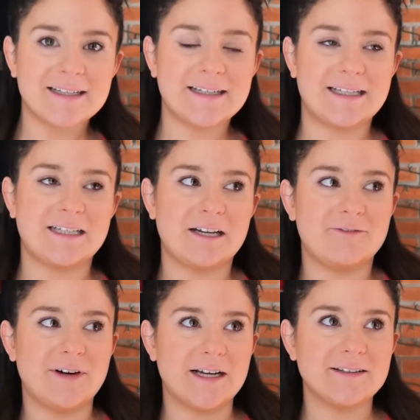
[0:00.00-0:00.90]
and I
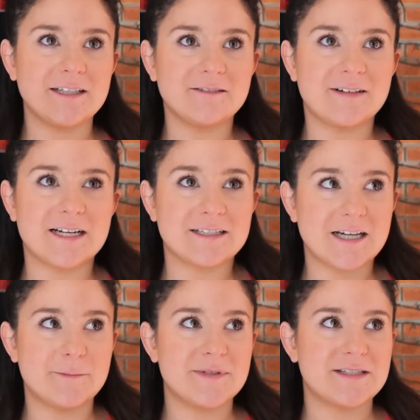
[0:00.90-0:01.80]
find that a lot of
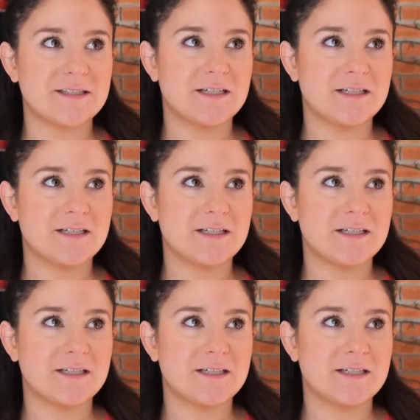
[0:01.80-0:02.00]
times